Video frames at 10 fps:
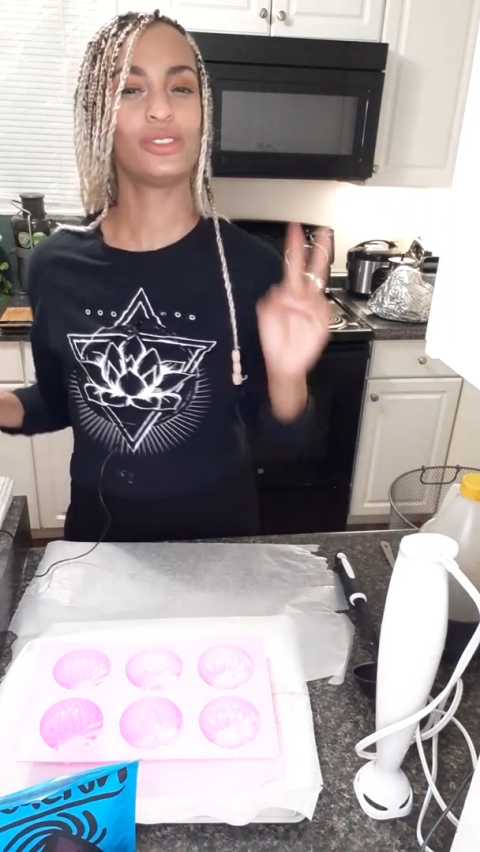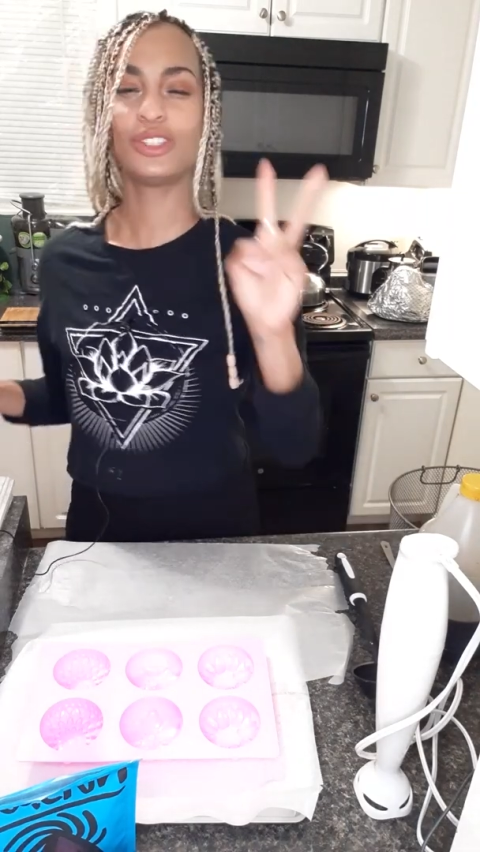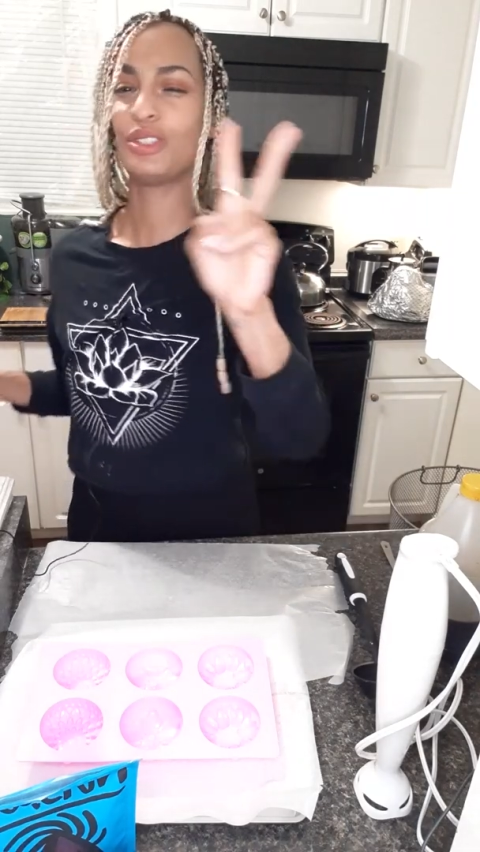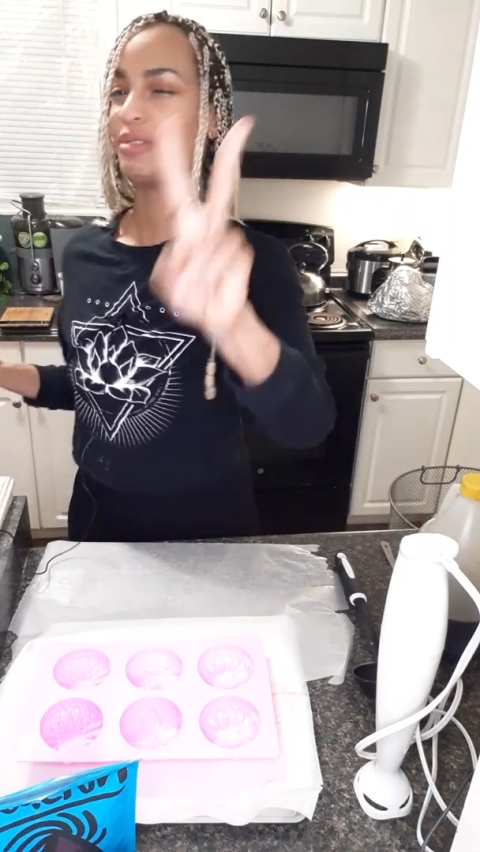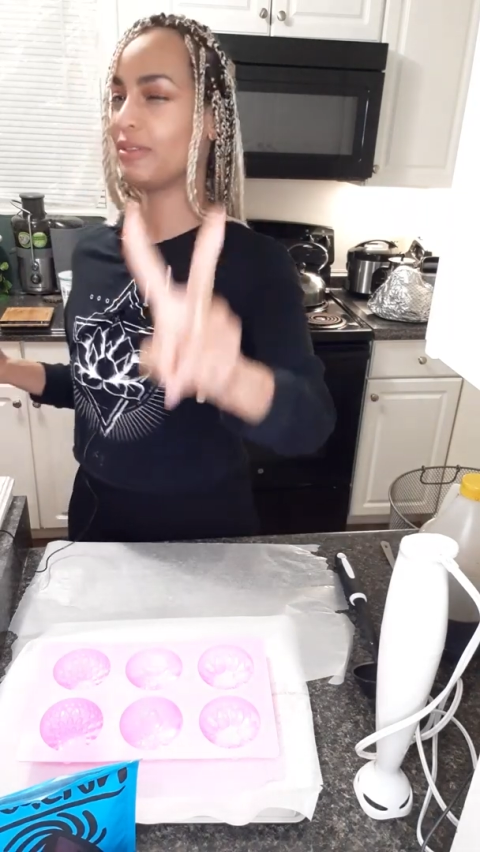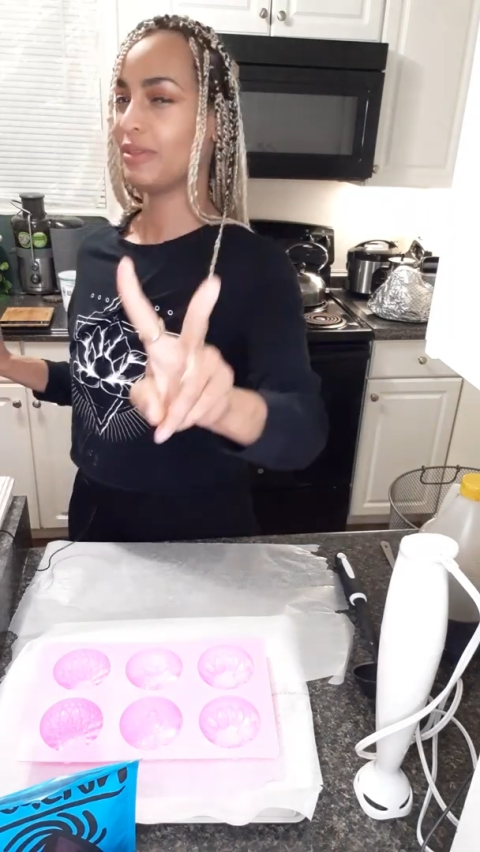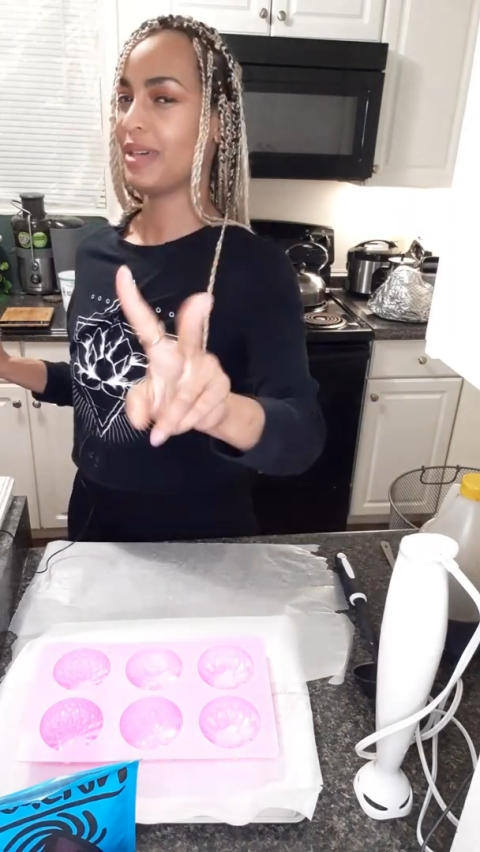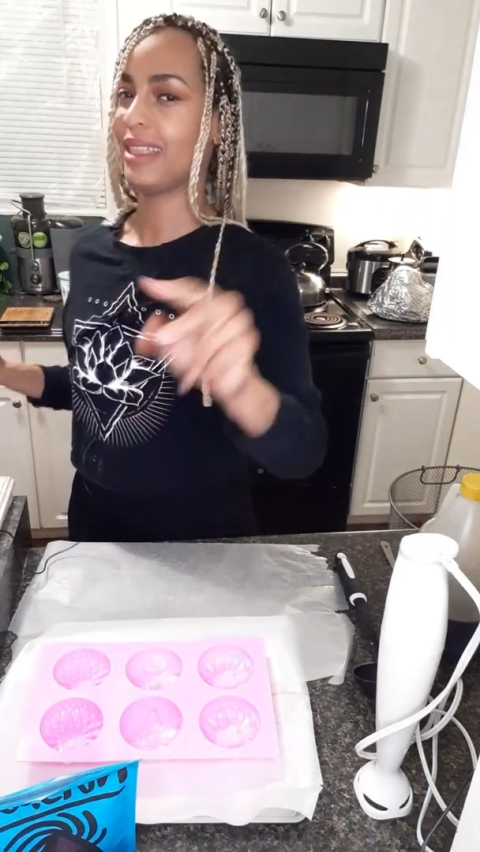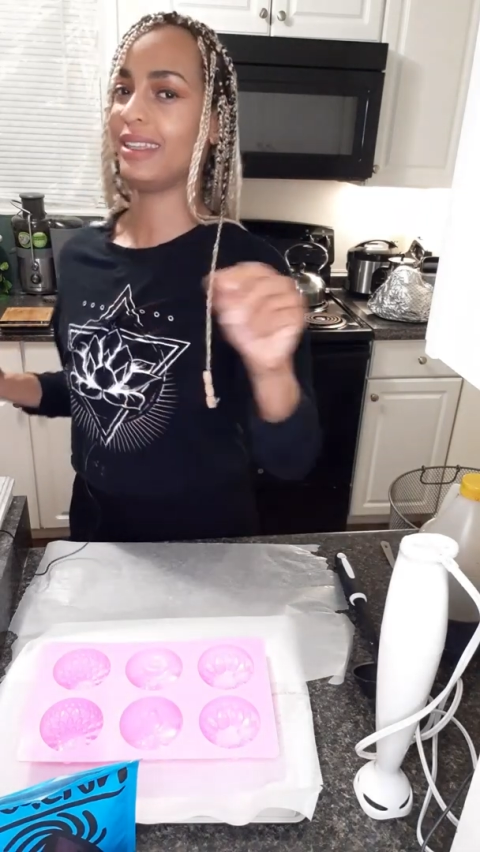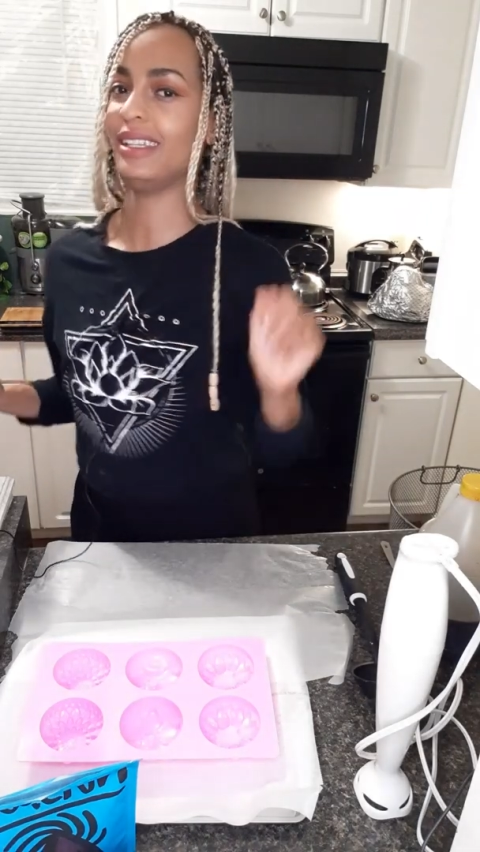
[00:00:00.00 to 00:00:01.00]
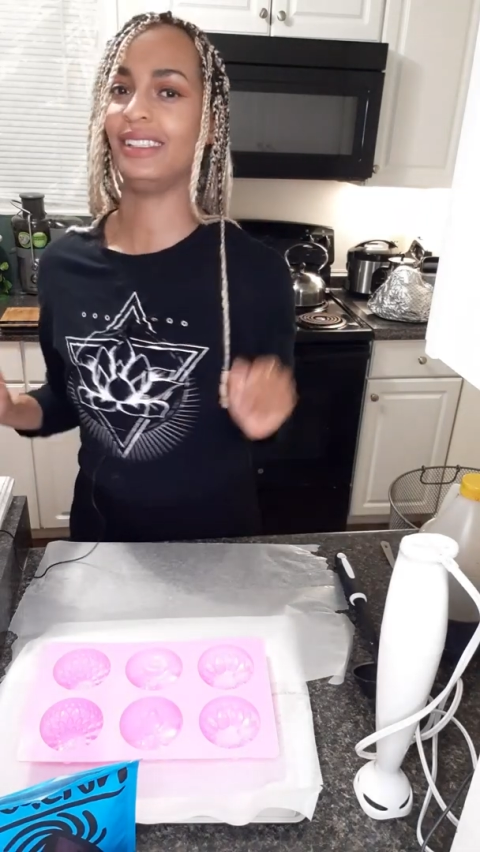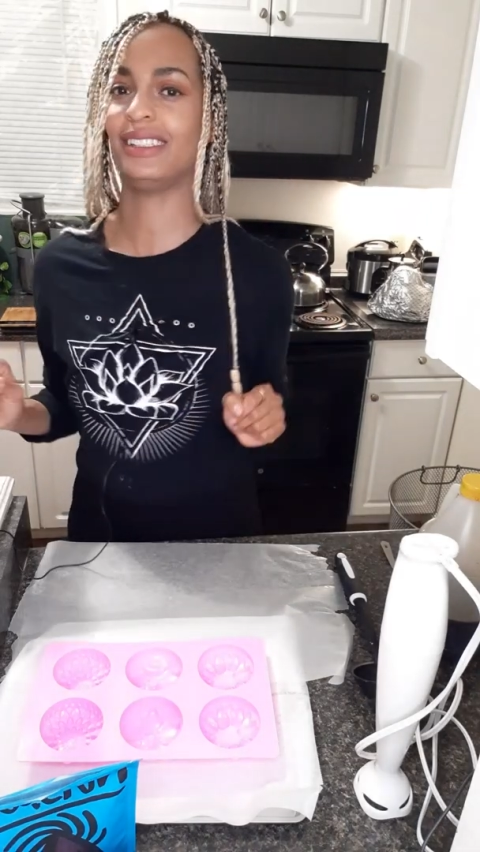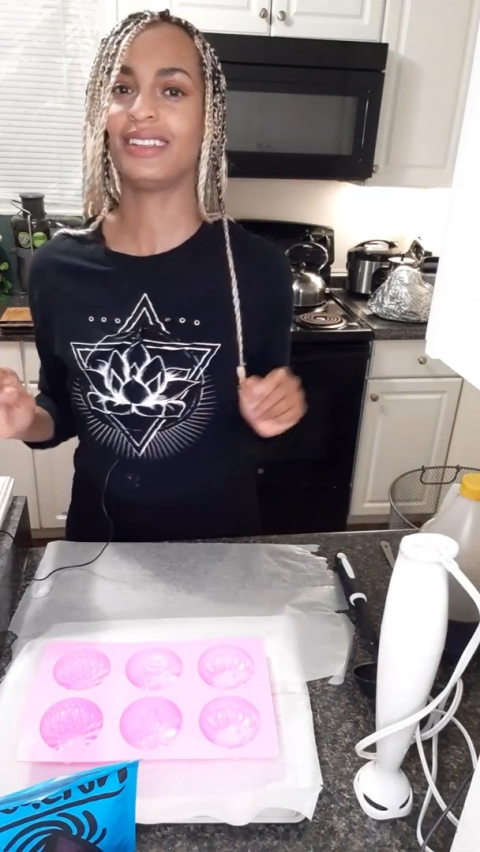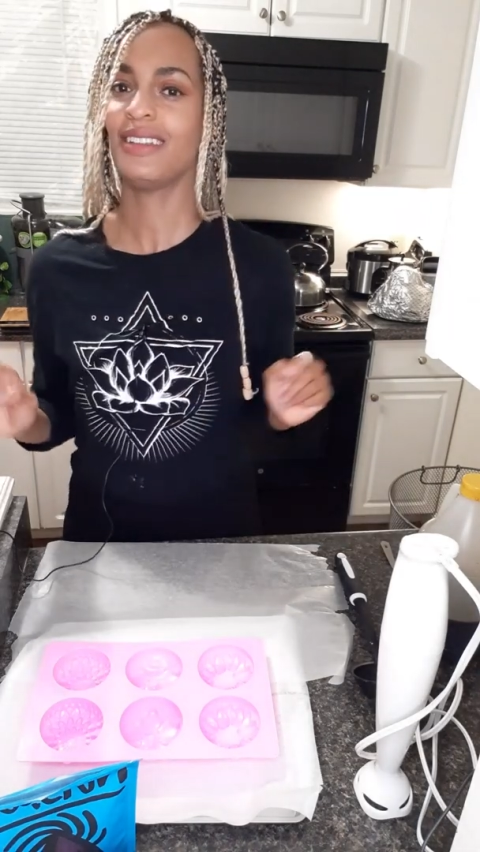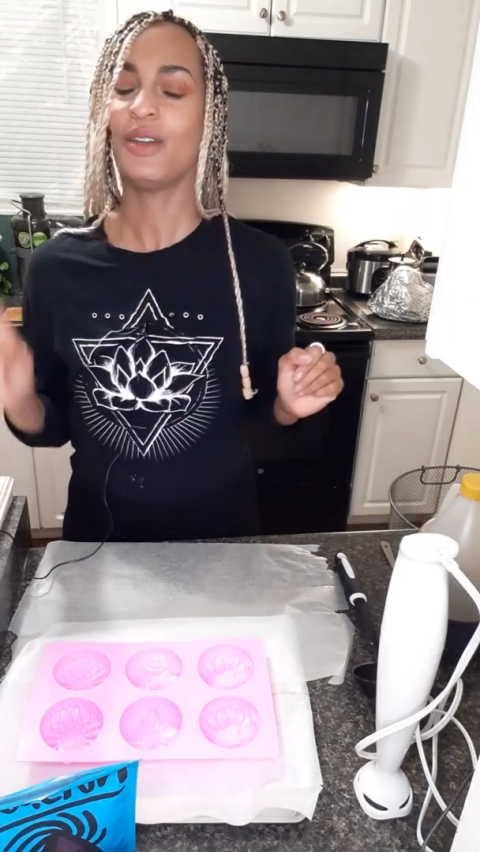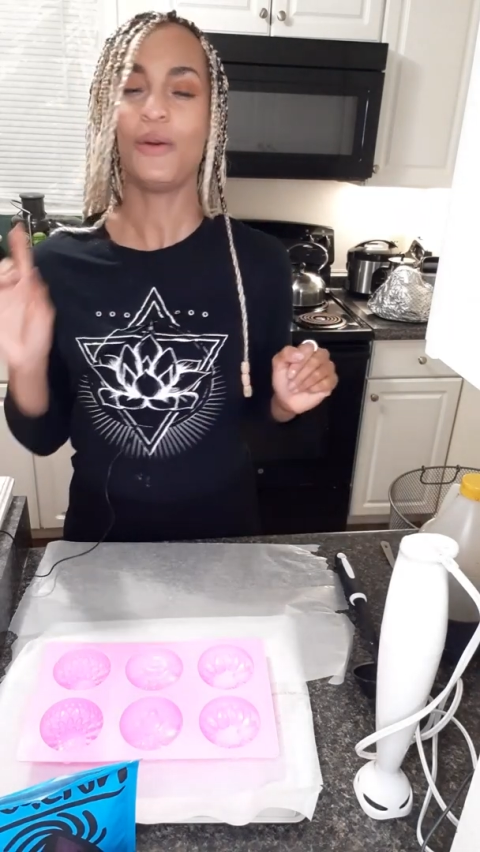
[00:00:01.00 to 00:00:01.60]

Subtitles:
2 of them at least.